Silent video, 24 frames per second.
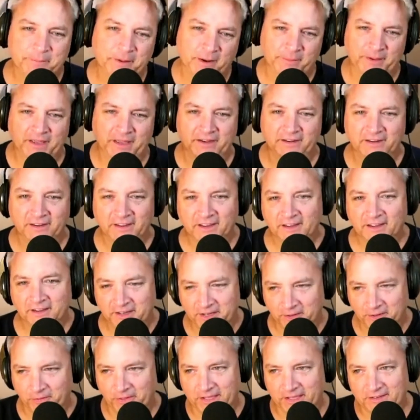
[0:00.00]
But you
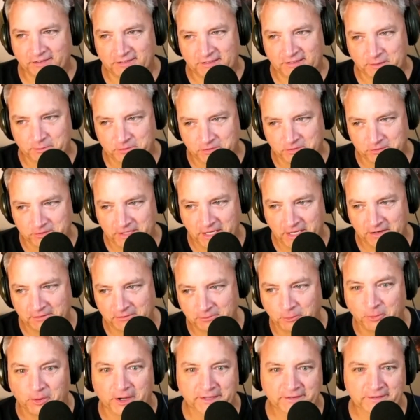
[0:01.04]
only get to see him shoot that
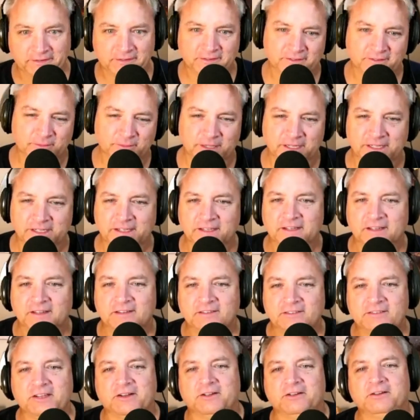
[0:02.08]
once. But
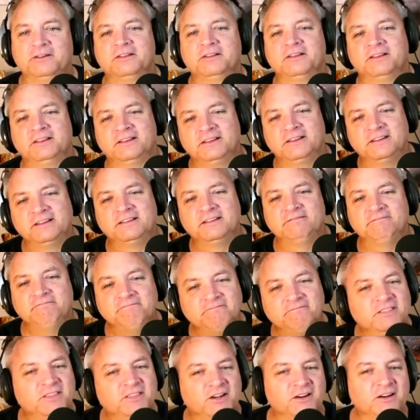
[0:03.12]
still,
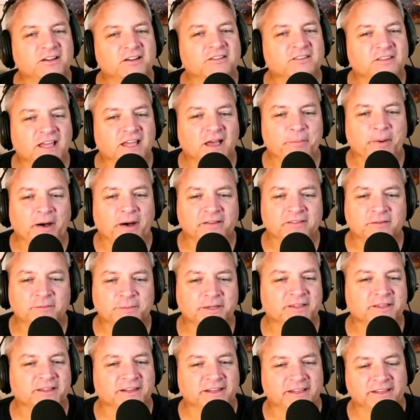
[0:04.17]
there is that
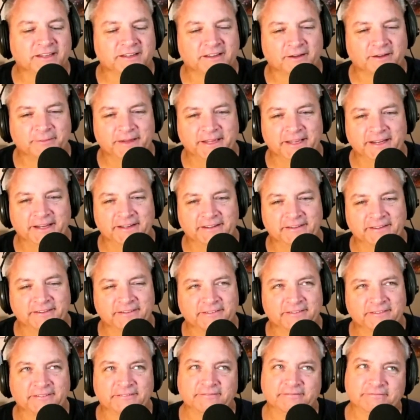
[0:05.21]
possibility. And
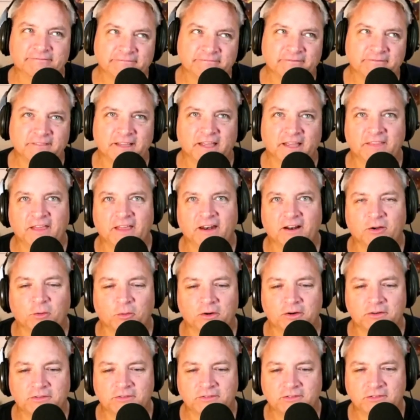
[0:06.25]
then, of
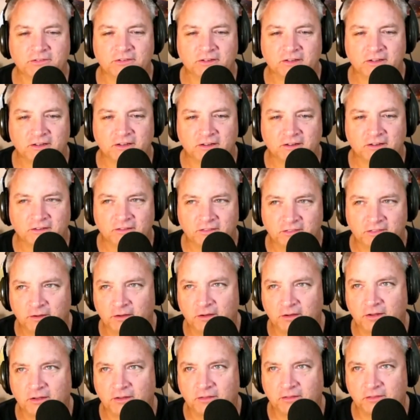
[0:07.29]
course,
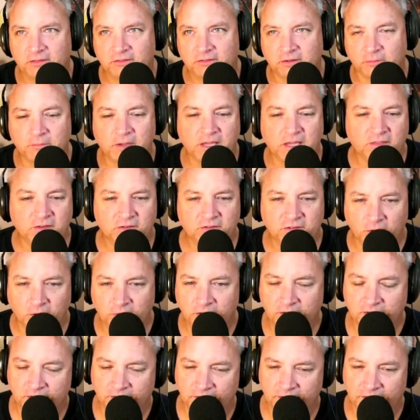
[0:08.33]
to me, the show
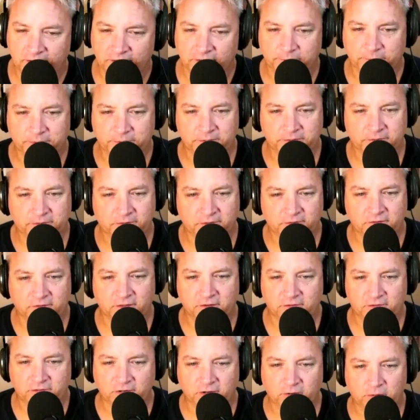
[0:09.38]
didn't let up.
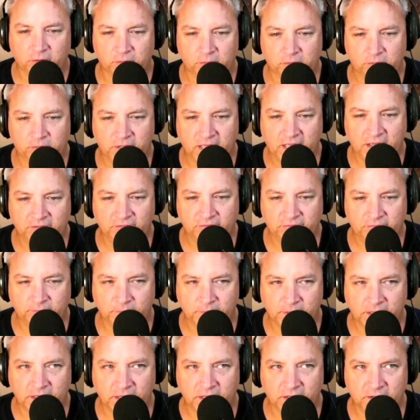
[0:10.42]
The show gave
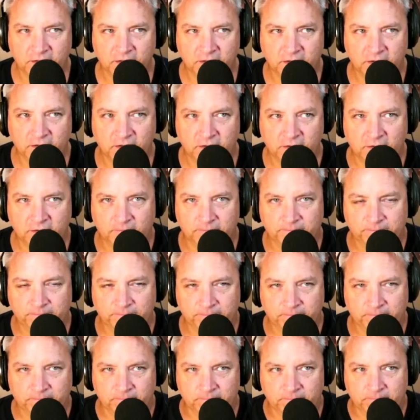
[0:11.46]
me
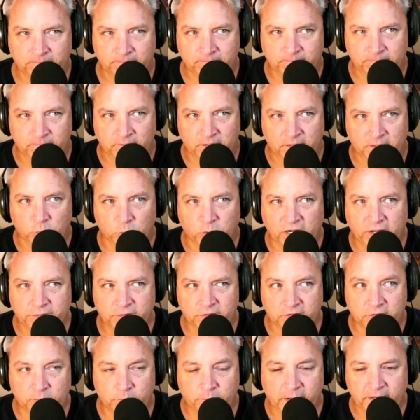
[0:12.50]
what I was
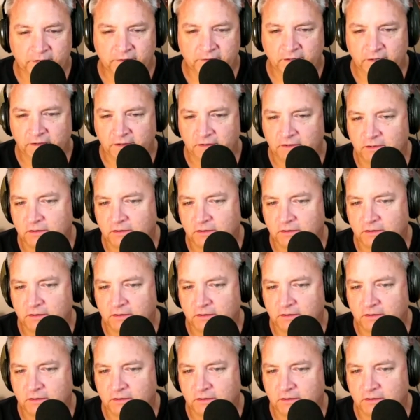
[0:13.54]
expecting.